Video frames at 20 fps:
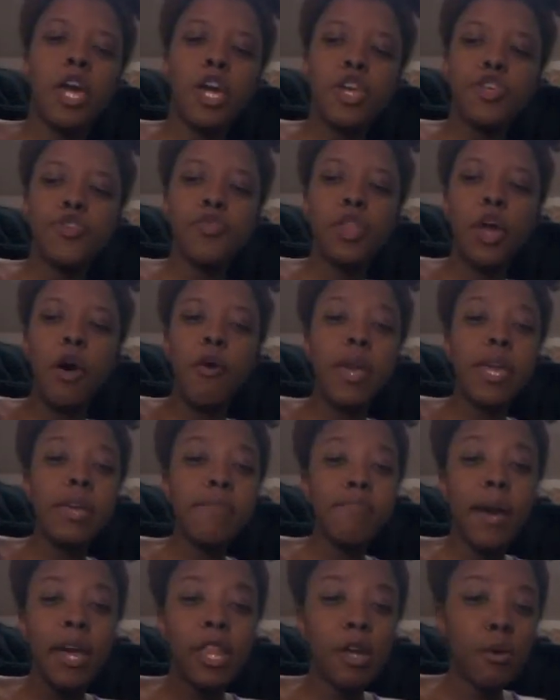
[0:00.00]
he
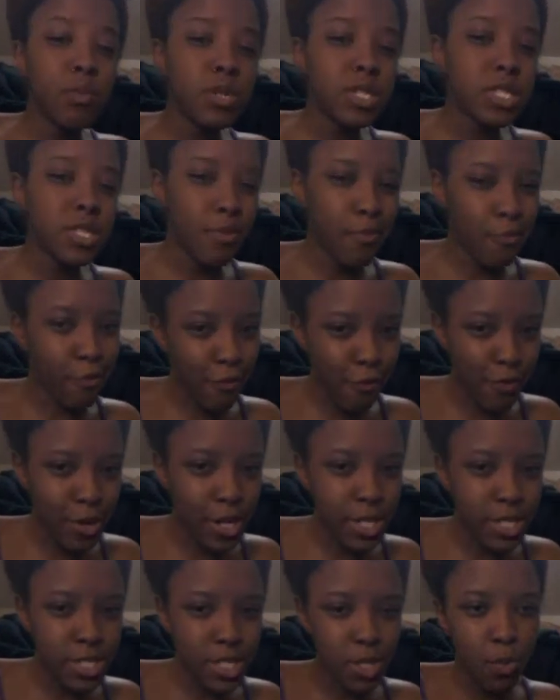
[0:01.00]
met up with some
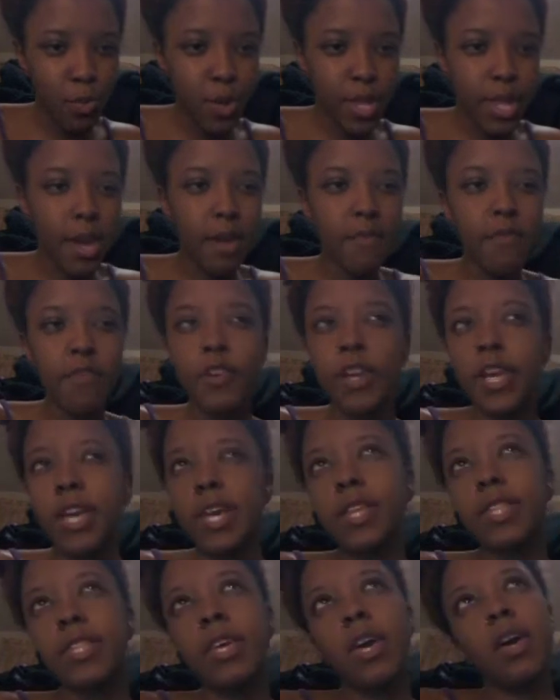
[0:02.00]
friends or whatever,
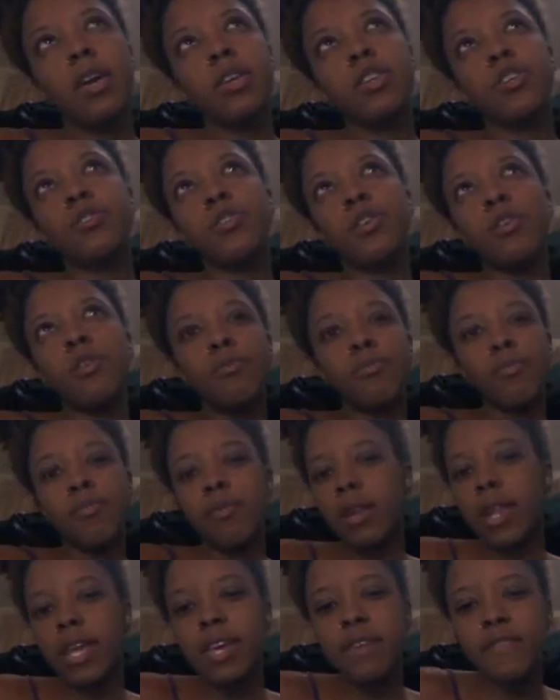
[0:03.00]
and,
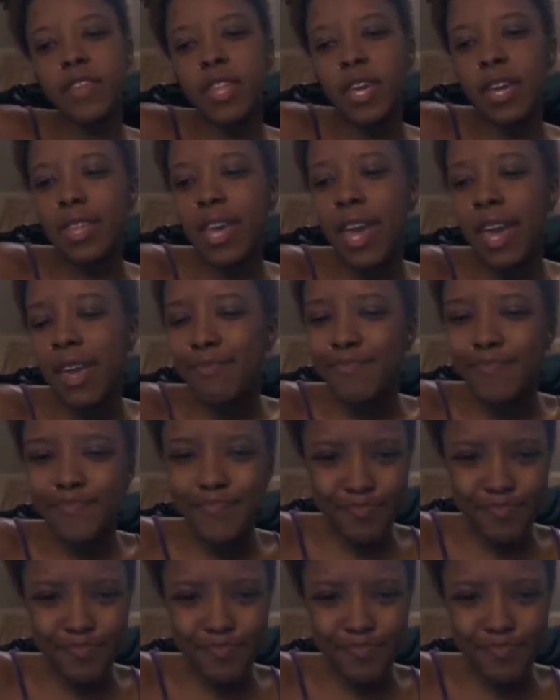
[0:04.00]
leave it at that.